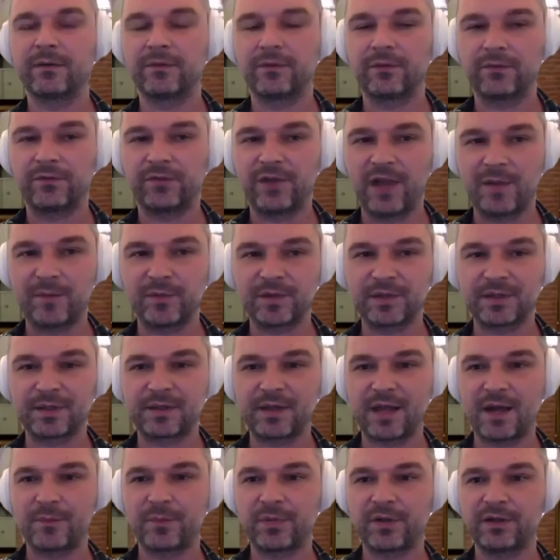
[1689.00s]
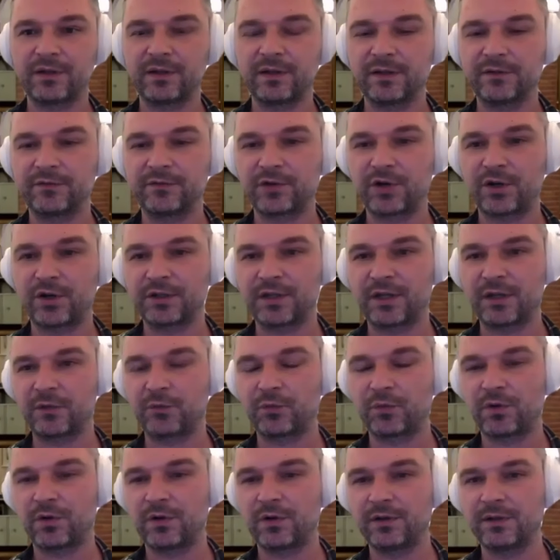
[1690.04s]
Famous example in front-end
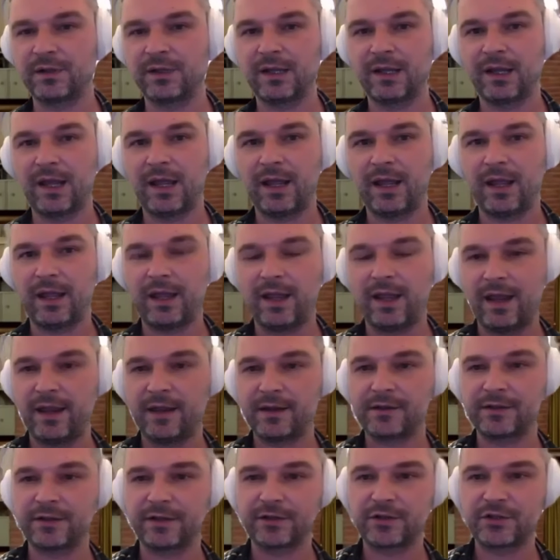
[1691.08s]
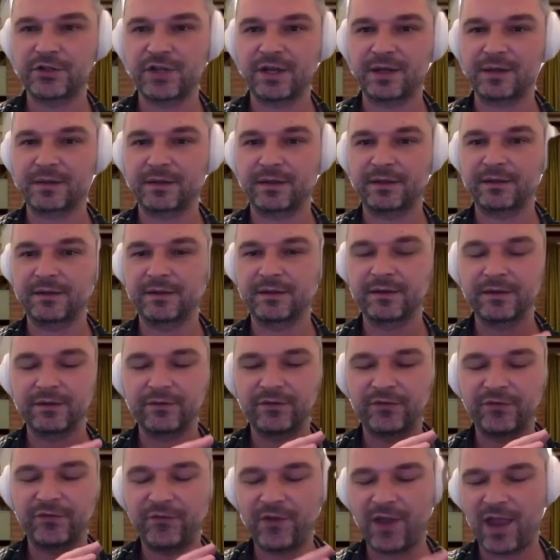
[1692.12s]
world, AngularJS had
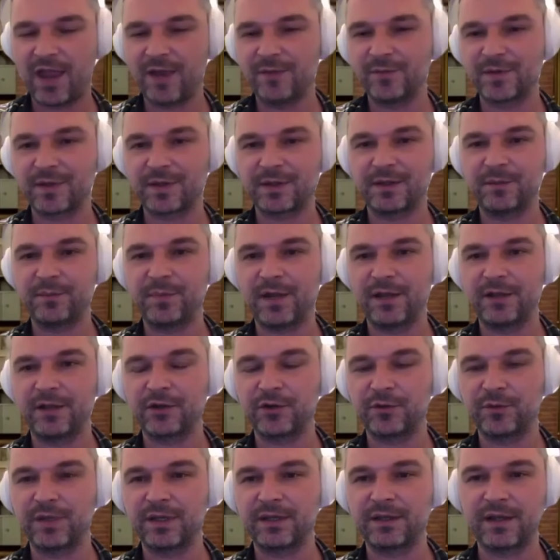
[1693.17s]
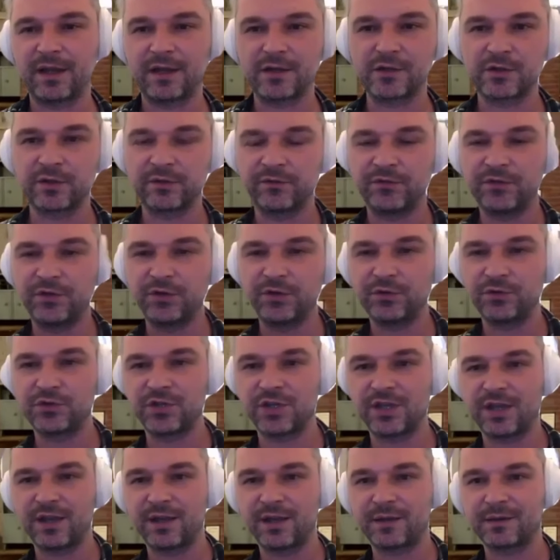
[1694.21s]
famously bad documentation.
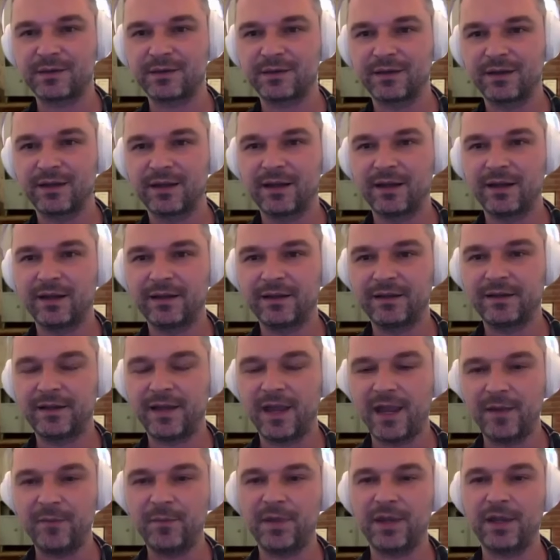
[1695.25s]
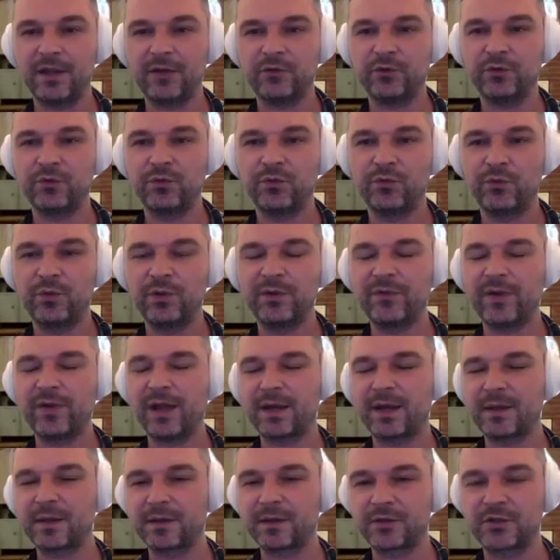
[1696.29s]
Vue.js came in with
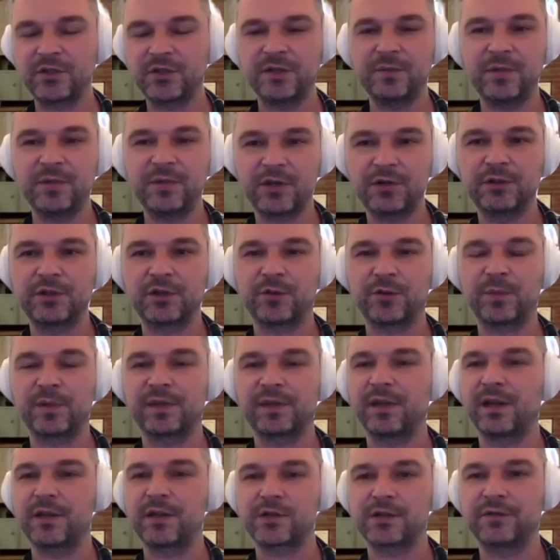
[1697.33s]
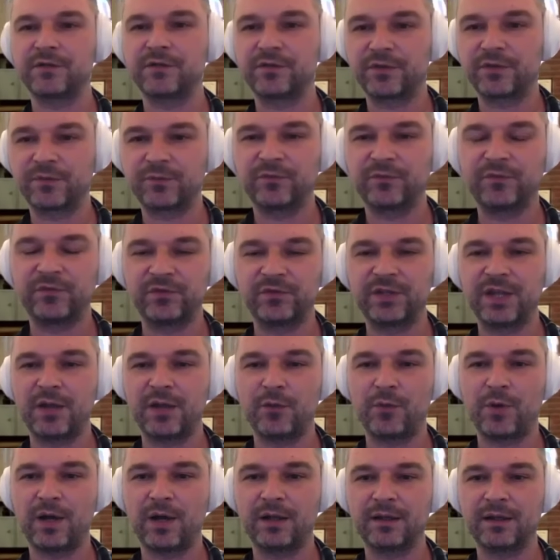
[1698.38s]
extremely good documentation from day
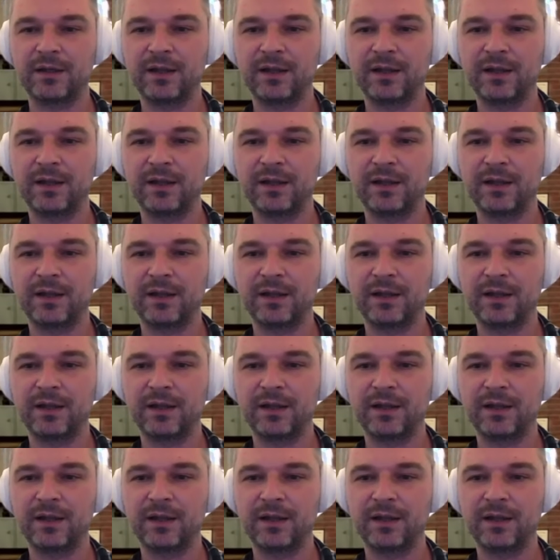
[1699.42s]
one.